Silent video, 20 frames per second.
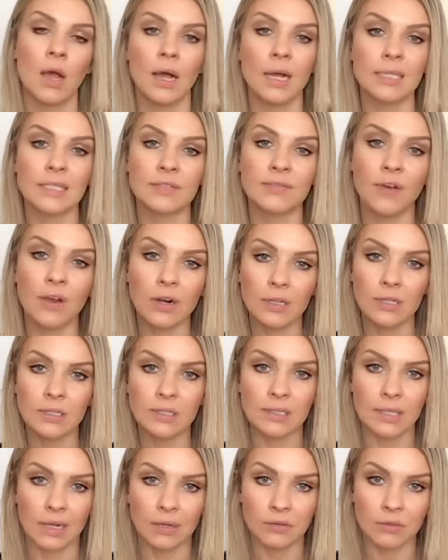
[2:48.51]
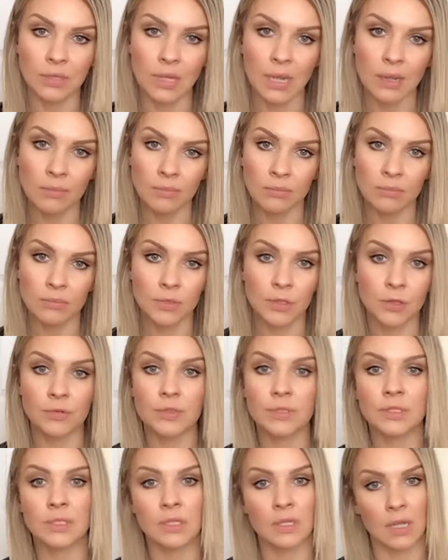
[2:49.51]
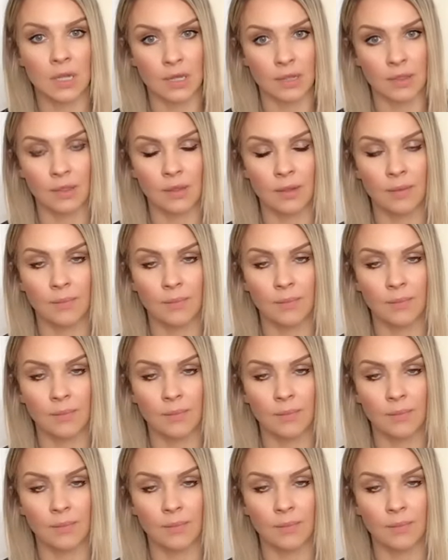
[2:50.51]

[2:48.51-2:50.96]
As far as downtime, there is none.